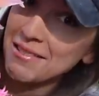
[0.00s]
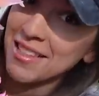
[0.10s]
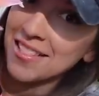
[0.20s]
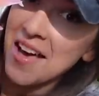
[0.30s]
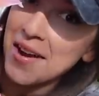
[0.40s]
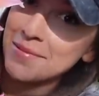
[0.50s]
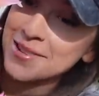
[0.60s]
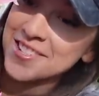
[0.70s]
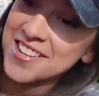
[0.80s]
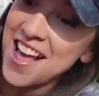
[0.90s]
with a lot of
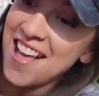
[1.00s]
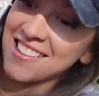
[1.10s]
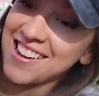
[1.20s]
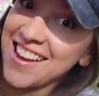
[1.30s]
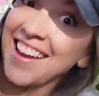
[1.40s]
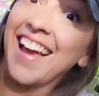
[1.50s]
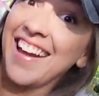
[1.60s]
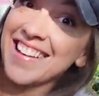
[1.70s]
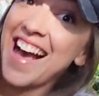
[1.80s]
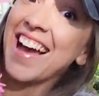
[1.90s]
personality
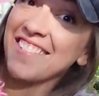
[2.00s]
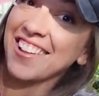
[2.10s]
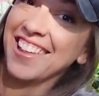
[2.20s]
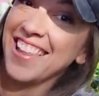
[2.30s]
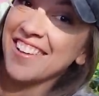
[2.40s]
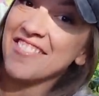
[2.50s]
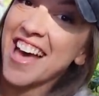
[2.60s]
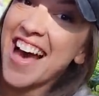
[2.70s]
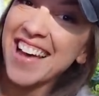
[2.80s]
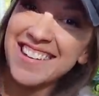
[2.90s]
and I really love
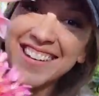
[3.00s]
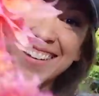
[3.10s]
that.